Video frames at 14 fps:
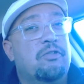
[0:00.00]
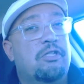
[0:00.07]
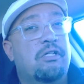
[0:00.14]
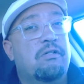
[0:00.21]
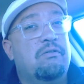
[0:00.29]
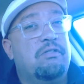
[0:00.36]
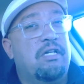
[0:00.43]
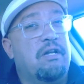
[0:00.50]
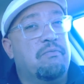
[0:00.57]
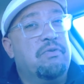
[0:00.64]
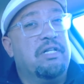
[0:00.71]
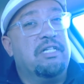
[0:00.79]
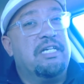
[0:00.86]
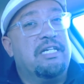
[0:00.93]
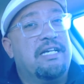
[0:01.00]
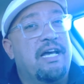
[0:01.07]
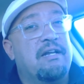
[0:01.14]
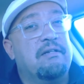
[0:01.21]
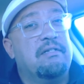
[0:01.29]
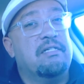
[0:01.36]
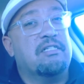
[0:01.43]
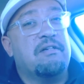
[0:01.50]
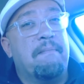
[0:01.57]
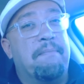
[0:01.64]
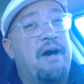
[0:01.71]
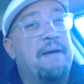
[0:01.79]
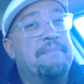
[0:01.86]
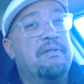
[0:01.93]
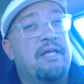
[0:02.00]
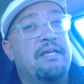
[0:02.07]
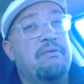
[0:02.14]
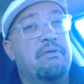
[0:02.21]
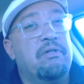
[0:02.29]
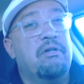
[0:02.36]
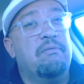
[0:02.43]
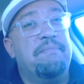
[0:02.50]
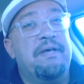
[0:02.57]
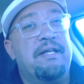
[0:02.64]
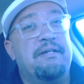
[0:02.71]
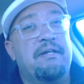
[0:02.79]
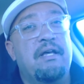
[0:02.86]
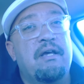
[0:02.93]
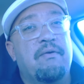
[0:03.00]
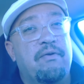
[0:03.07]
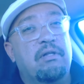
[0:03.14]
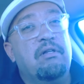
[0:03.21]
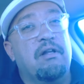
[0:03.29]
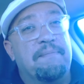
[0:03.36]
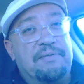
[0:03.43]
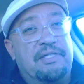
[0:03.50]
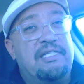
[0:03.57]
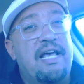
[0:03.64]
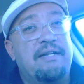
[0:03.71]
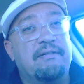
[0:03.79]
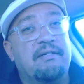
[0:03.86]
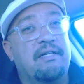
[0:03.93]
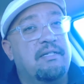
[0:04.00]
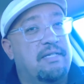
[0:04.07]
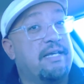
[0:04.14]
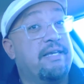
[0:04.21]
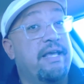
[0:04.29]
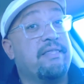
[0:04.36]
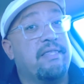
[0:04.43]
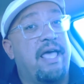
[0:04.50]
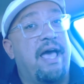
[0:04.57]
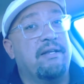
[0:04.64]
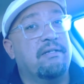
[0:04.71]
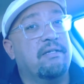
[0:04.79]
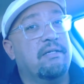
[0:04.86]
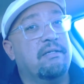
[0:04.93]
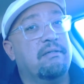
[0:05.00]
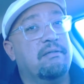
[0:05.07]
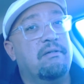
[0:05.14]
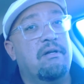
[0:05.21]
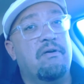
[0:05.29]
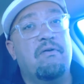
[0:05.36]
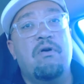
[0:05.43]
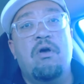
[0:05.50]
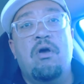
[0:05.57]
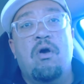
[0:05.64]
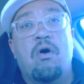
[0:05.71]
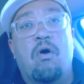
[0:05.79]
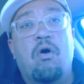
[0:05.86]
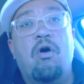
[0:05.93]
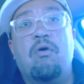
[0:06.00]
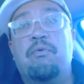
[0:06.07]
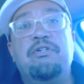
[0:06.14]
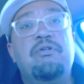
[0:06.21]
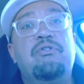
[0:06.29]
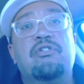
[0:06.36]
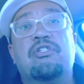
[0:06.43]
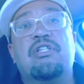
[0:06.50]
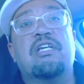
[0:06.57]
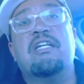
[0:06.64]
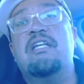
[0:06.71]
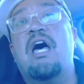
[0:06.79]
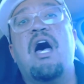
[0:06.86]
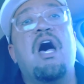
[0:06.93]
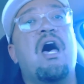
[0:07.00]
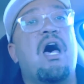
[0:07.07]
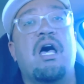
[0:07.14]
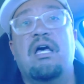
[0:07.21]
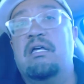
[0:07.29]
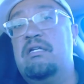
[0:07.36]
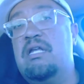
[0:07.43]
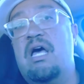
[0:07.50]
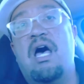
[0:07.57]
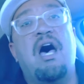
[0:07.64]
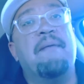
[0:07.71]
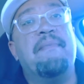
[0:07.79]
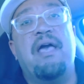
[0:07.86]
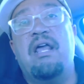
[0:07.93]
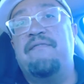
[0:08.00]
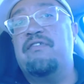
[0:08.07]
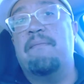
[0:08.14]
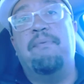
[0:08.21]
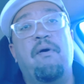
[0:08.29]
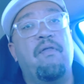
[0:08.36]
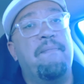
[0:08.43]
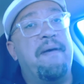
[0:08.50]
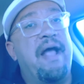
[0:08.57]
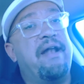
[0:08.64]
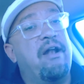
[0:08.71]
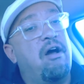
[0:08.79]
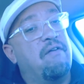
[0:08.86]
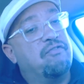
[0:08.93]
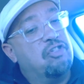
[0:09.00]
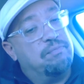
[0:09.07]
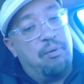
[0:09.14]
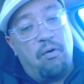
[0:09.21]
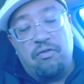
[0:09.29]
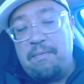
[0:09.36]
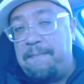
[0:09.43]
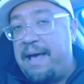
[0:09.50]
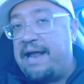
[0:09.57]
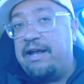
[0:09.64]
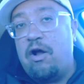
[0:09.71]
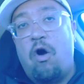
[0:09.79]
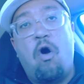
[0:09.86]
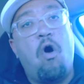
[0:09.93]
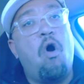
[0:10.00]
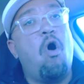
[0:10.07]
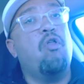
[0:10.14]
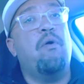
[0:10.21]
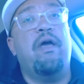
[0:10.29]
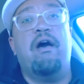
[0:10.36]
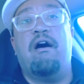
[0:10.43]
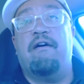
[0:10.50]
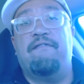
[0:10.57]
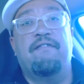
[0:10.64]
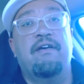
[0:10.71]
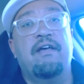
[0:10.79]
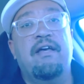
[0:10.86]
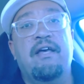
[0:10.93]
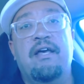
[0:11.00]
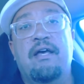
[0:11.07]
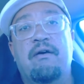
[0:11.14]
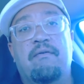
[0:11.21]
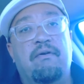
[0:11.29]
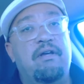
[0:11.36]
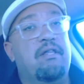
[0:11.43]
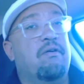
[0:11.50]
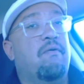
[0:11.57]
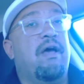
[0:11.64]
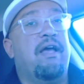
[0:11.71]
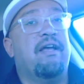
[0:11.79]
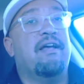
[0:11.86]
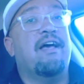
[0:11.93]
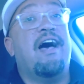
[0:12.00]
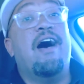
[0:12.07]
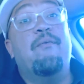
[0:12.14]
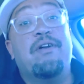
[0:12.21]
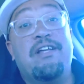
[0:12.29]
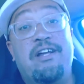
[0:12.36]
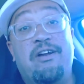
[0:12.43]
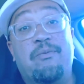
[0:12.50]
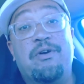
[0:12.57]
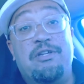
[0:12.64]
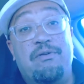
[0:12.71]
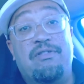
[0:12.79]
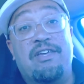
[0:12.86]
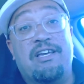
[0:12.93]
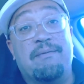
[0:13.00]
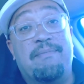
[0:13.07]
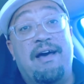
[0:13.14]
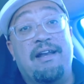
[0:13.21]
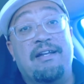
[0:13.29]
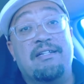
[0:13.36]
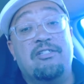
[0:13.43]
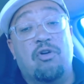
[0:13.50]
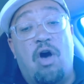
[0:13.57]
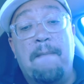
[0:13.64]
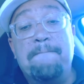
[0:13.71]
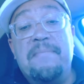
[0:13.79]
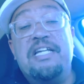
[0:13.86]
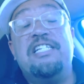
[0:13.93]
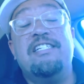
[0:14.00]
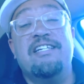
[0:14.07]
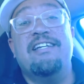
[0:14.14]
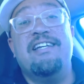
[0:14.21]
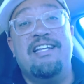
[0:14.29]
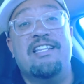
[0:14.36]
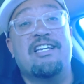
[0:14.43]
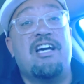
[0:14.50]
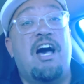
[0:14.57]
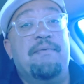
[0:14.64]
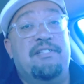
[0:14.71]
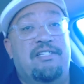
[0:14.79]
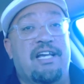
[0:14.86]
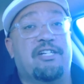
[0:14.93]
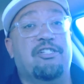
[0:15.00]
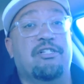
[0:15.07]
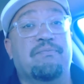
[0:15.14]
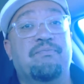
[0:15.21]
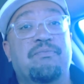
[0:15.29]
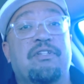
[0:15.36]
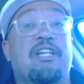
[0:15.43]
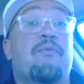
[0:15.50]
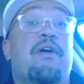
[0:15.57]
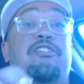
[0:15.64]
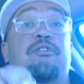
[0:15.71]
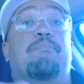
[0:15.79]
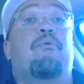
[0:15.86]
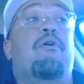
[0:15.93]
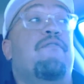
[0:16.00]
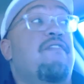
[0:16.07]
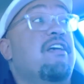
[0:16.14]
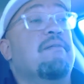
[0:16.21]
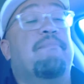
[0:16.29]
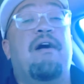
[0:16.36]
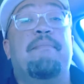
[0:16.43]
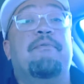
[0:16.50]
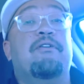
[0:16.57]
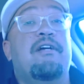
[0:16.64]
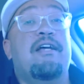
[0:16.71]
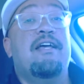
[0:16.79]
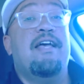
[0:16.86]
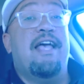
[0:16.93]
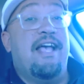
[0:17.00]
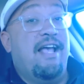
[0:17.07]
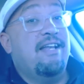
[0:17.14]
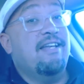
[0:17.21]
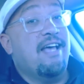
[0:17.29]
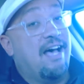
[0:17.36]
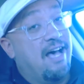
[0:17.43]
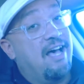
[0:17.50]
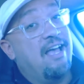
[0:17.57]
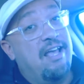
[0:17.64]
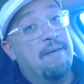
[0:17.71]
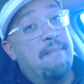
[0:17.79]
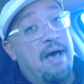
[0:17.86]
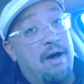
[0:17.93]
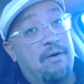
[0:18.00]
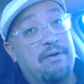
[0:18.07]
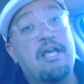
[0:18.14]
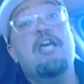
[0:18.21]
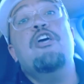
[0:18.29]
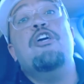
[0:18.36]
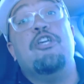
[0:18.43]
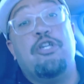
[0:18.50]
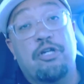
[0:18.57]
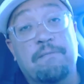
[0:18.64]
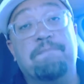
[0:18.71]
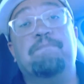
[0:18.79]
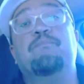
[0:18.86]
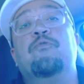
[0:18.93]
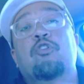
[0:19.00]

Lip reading: You know, did it really kind of discombobulate you a little bit? Were you a little upset? Because I get that, you know. Or were you just thinking, nah, man, if to pull the Band-Aid off, just pull the Band-Aid all the way off. Well, either way, I want to hear what you think about it. So I'll meet you in the comment section. Anyway, it's your boy Vega Bomber, and I am out. You!